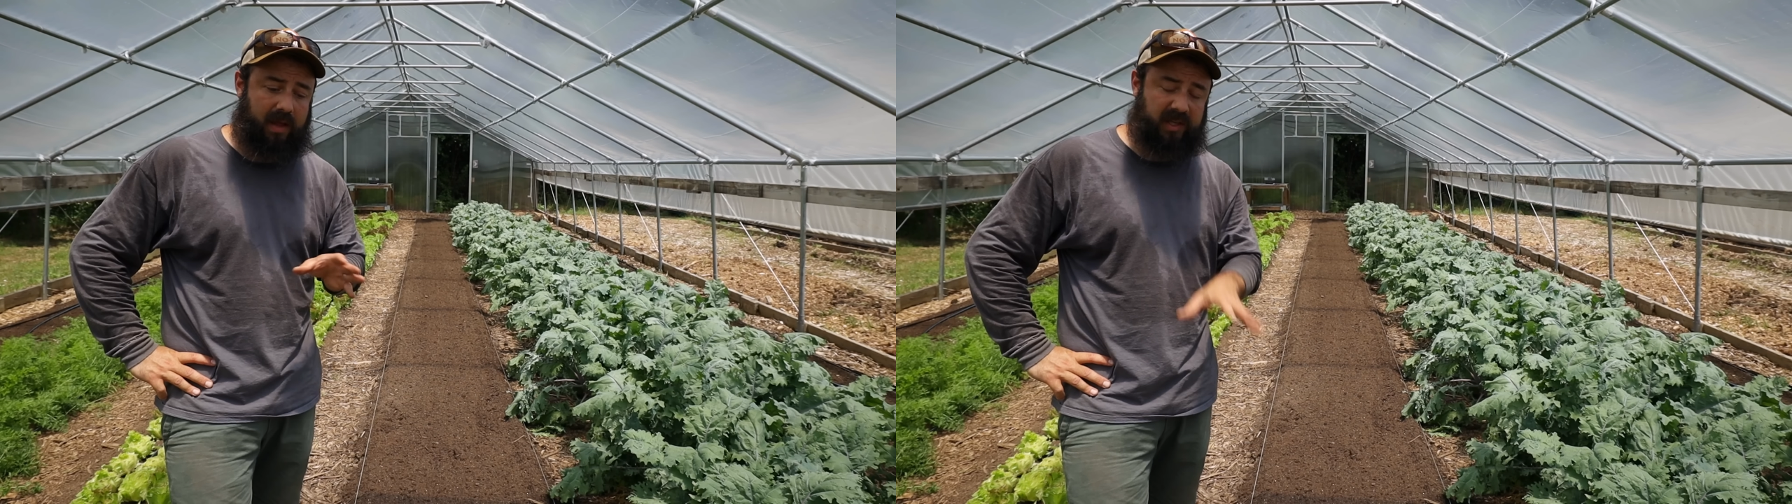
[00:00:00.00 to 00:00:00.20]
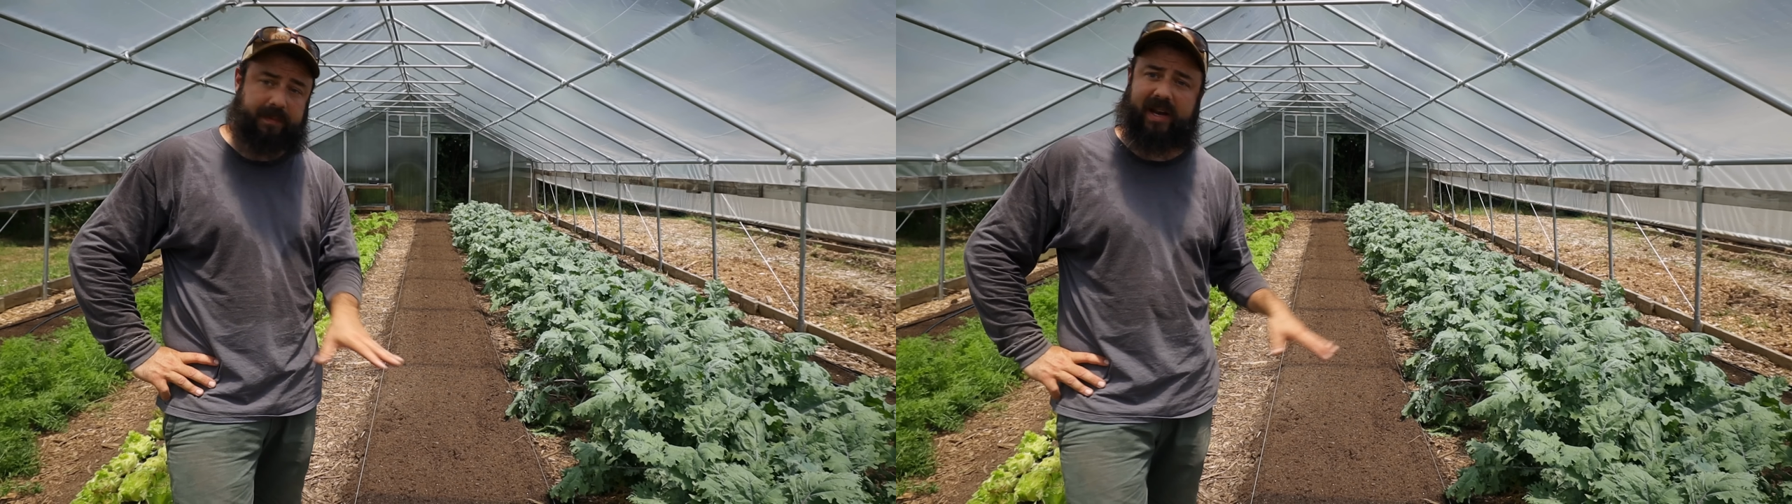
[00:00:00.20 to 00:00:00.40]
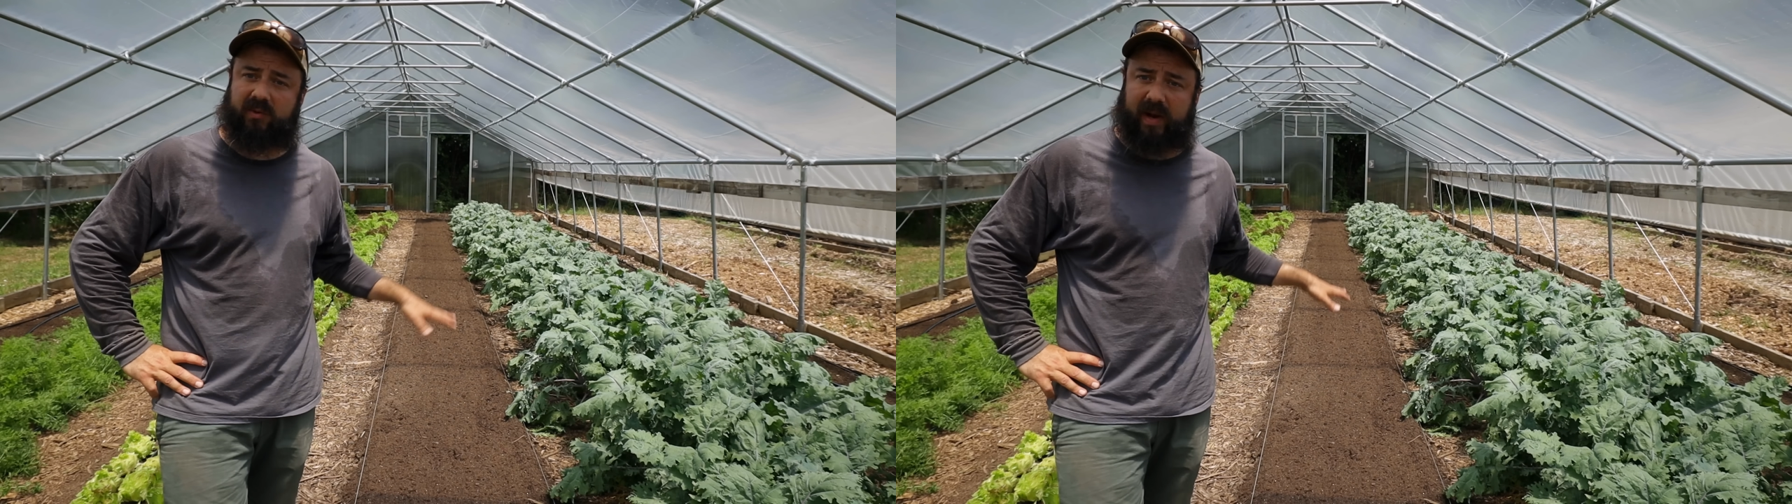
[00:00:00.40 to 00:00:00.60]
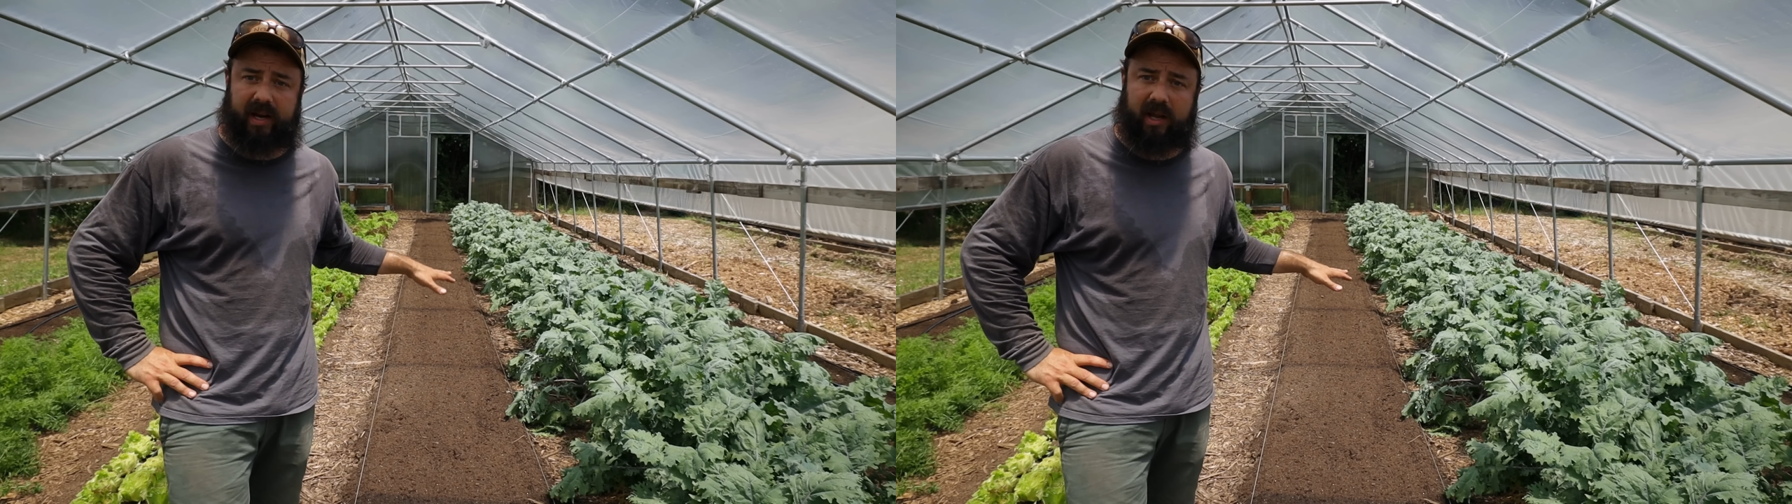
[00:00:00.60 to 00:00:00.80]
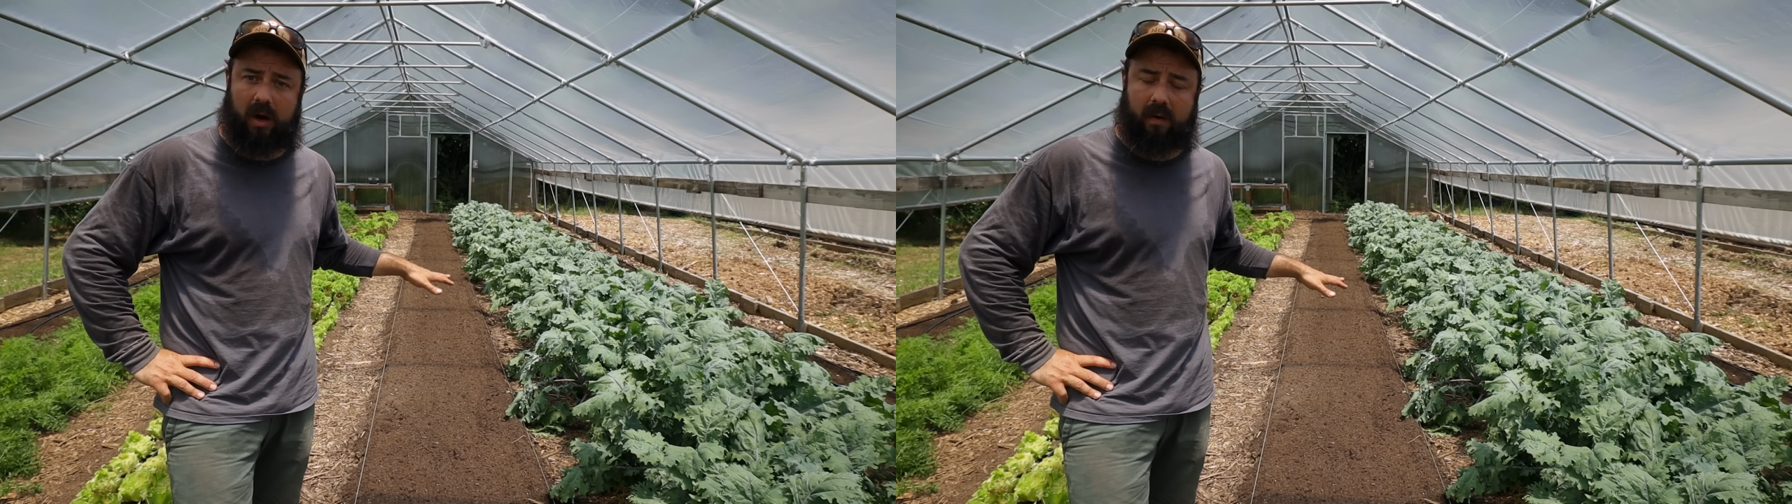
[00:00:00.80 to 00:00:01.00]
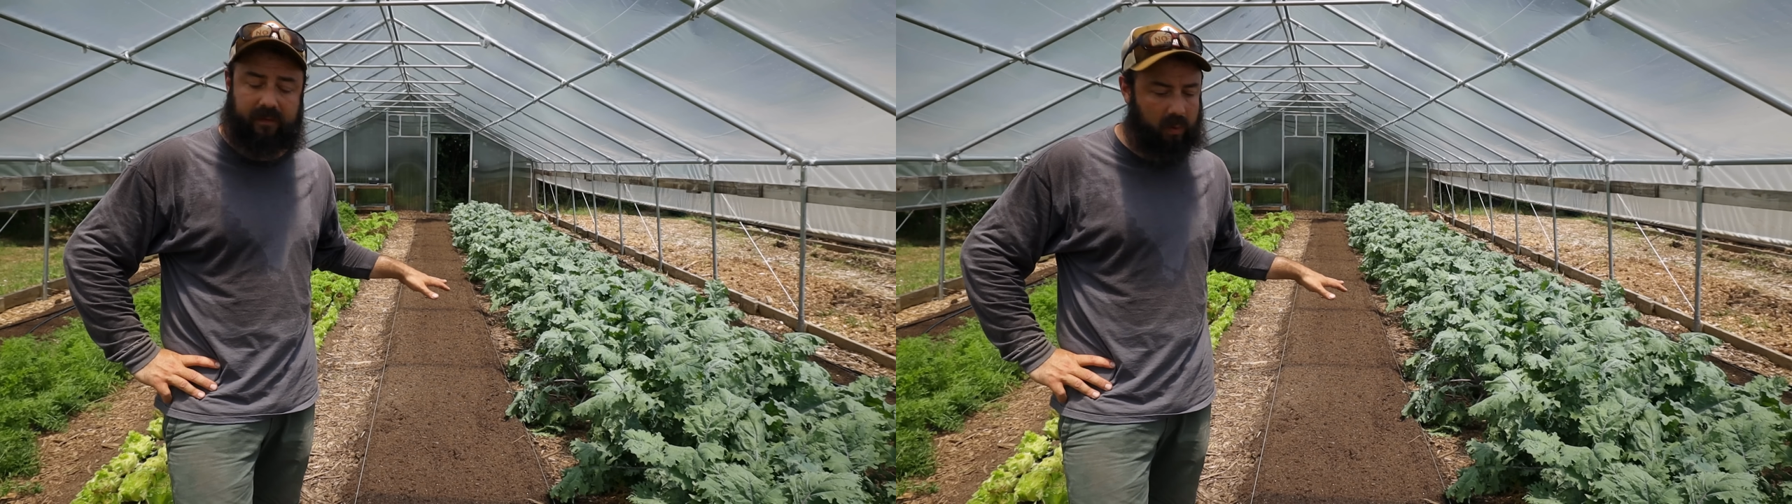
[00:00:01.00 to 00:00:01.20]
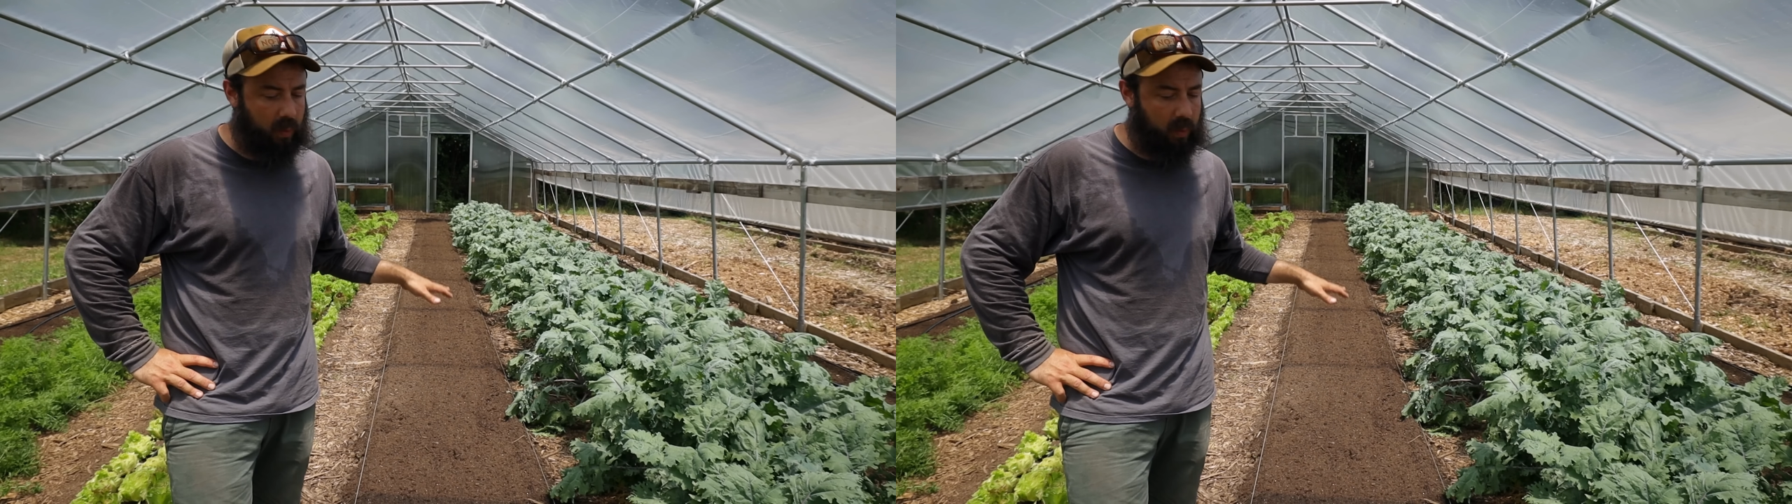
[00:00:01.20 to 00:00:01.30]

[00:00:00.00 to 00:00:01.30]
This bed is ready to go for